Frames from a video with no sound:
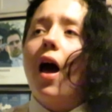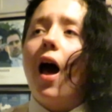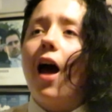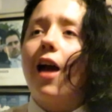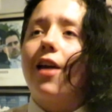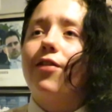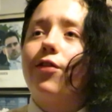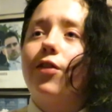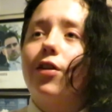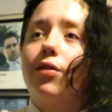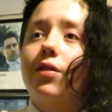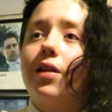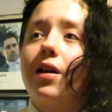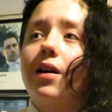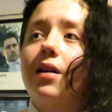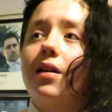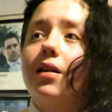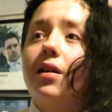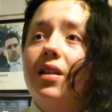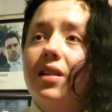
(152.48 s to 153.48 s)
I feel
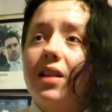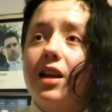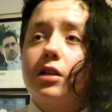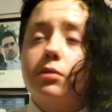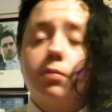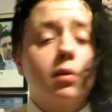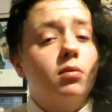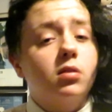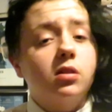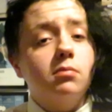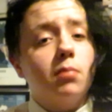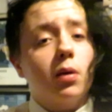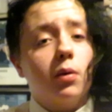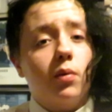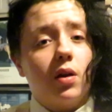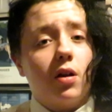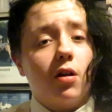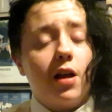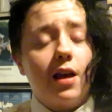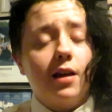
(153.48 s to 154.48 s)
that that's the main reason
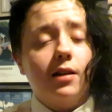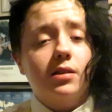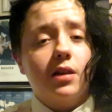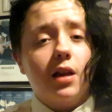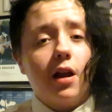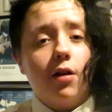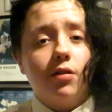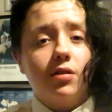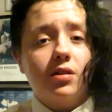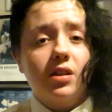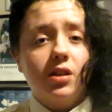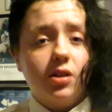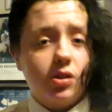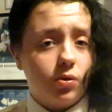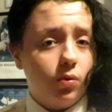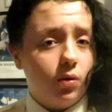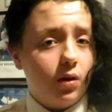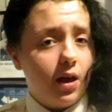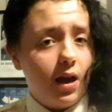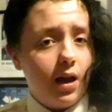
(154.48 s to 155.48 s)
people are getting scared, and
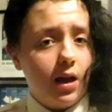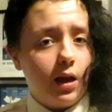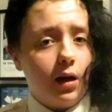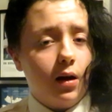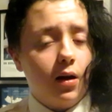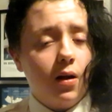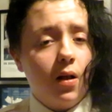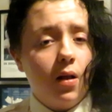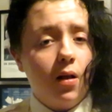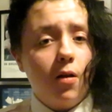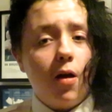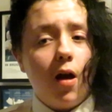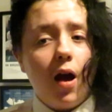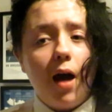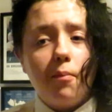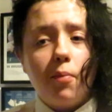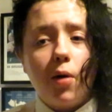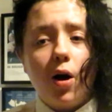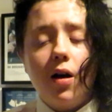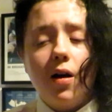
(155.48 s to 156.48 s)
it's okay.
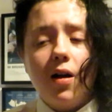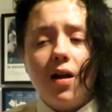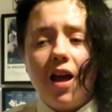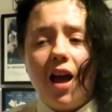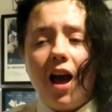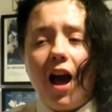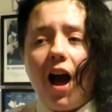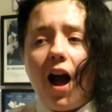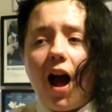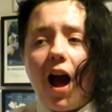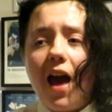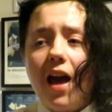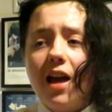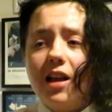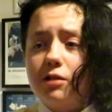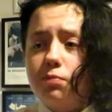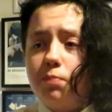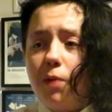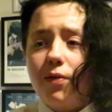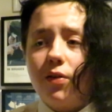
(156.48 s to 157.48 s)
But
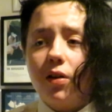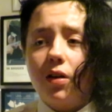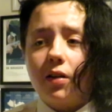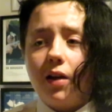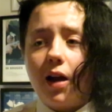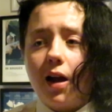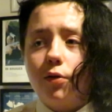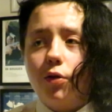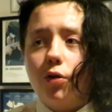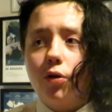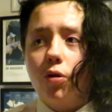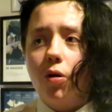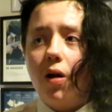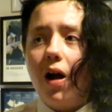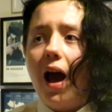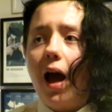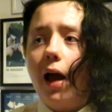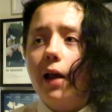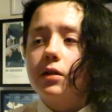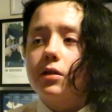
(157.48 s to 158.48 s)
it's Biffy Clyro,
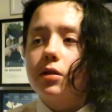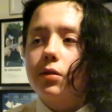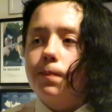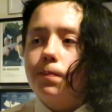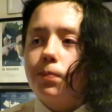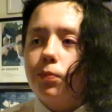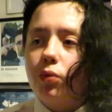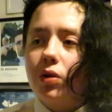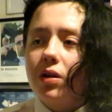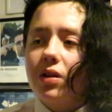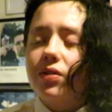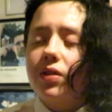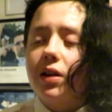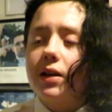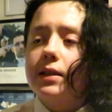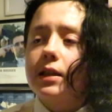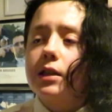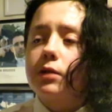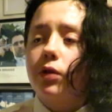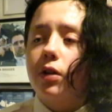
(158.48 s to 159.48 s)
and one of the
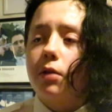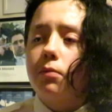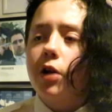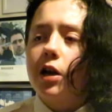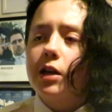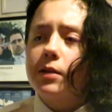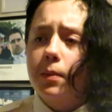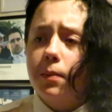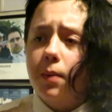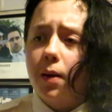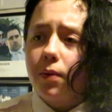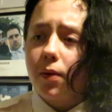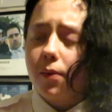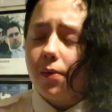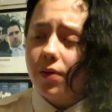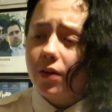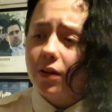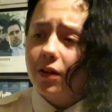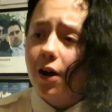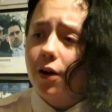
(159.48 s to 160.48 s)
things that's really impressed me about
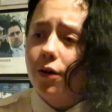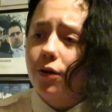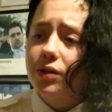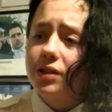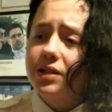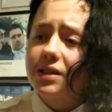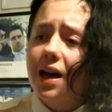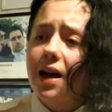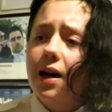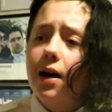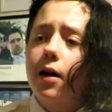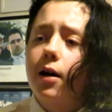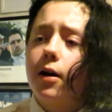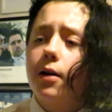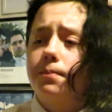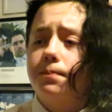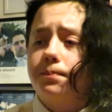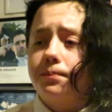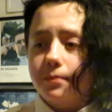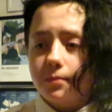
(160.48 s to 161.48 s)
Biffy Clyro is that
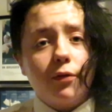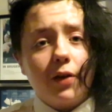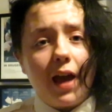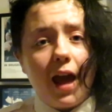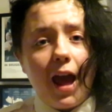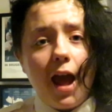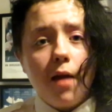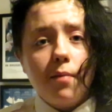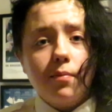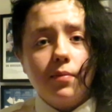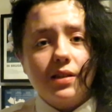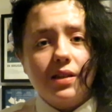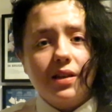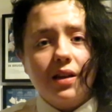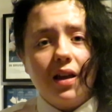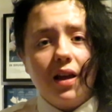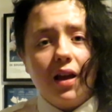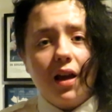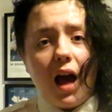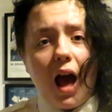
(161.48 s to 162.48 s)
they've kept
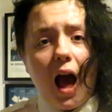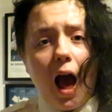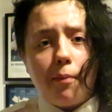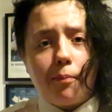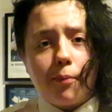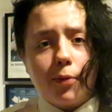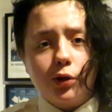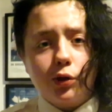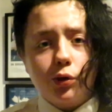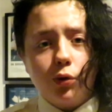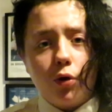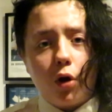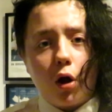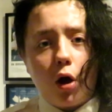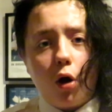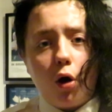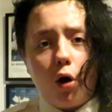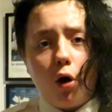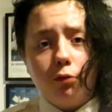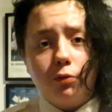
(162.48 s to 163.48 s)
a
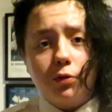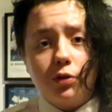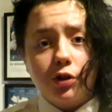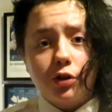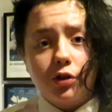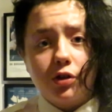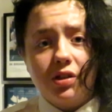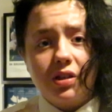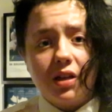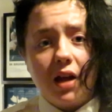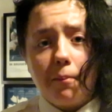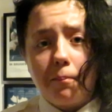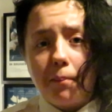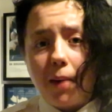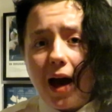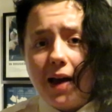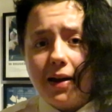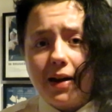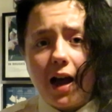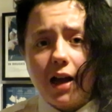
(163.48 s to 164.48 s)
persona of just
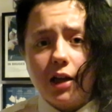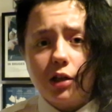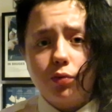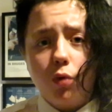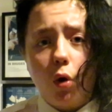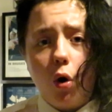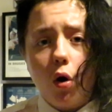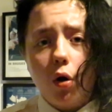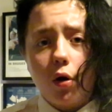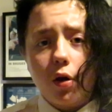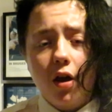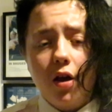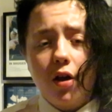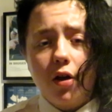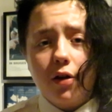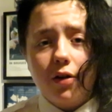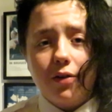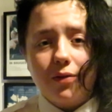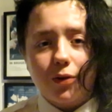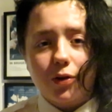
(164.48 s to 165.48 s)
badass rock
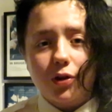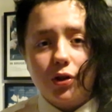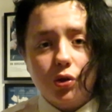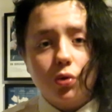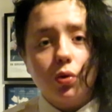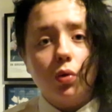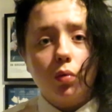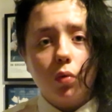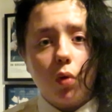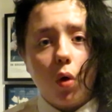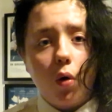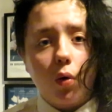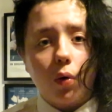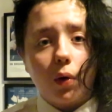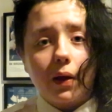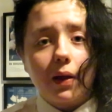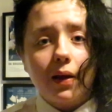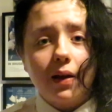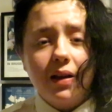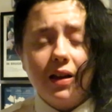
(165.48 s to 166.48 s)
for so
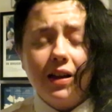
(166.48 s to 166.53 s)
long.